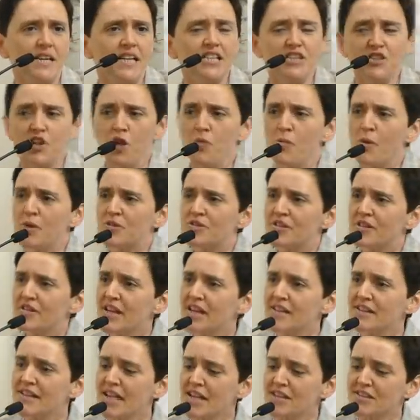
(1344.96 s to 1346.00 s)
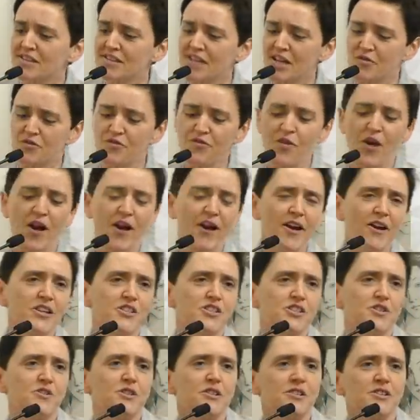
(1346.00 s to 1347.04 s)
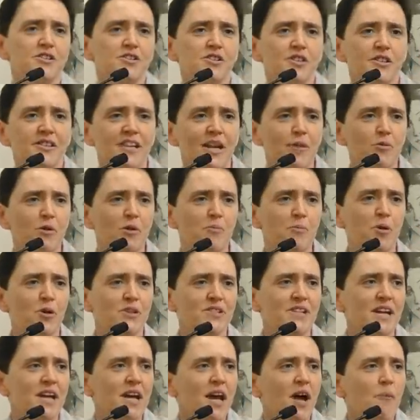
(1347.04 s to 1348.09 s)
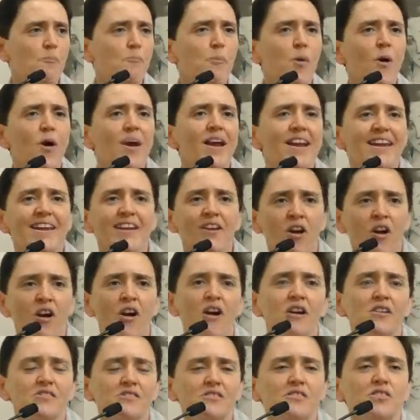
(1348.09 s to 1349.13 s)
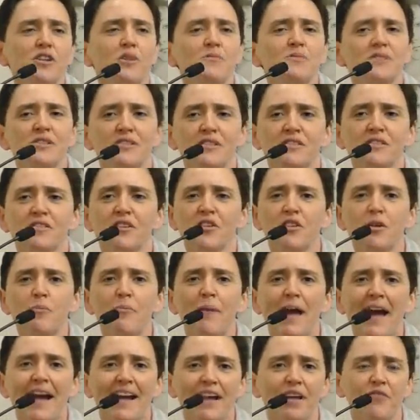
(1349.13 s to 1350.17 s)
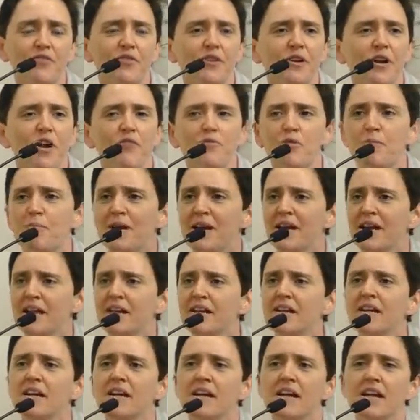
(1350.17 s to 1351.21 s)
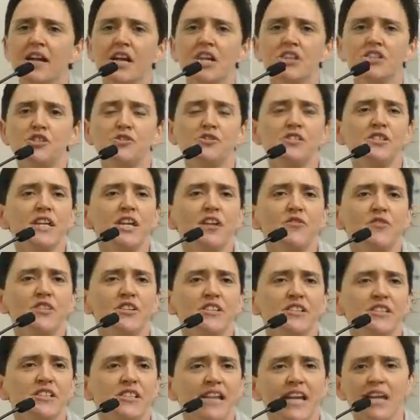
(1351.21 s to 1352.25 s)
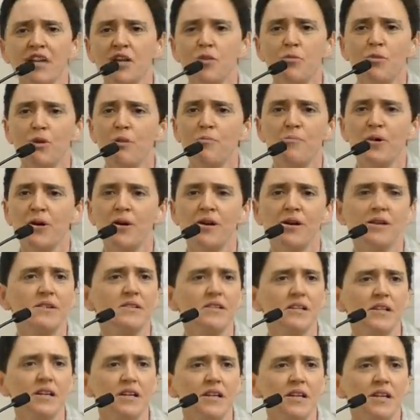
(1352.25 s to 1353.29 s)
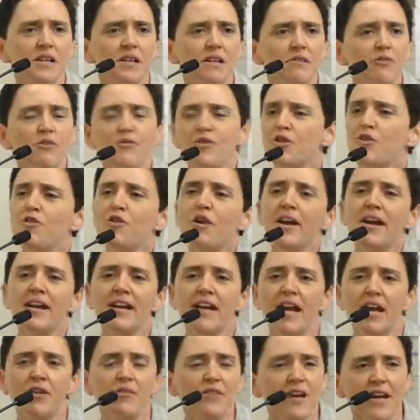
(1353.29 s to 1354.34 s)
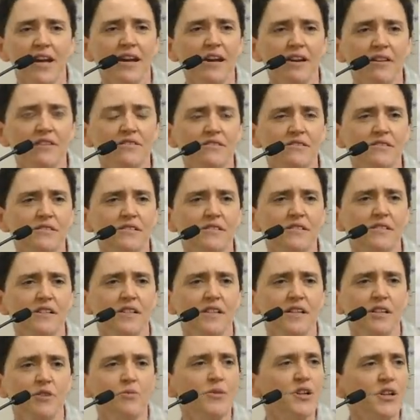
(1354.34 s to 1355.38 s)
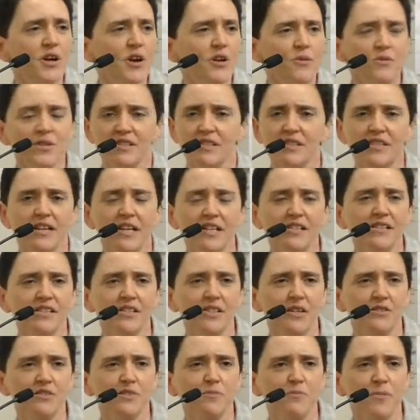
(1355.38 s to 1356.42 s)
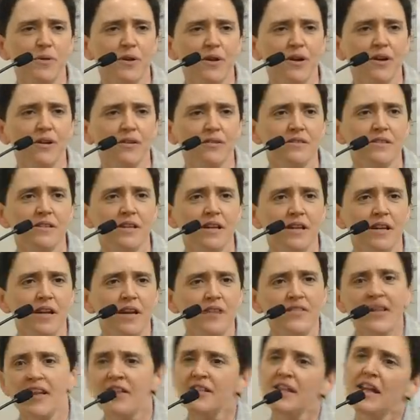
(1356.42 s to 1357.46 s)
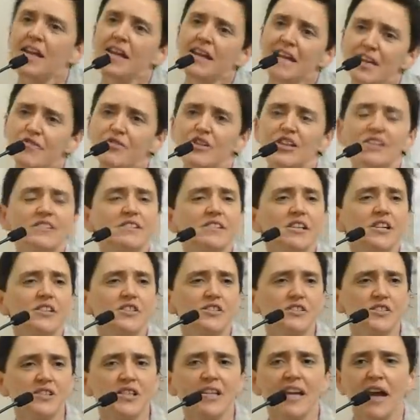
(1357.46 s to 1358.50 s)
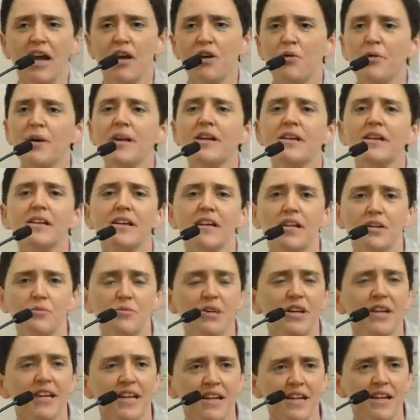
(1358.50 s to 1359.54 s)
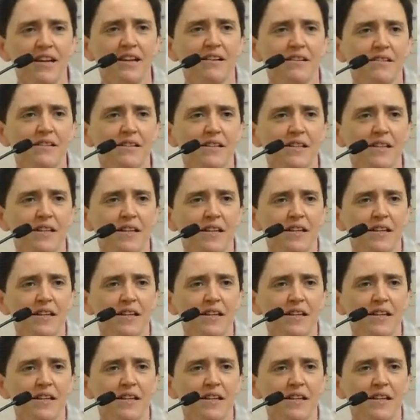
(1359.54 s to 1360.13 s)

It's almost... They'll set fire to the... They will put boiling hot substance on the back of a pig to see if its skin will burn. Well, for crying out loud. We know its skin's going to burn. Then they leave it to see how quickly it will heal.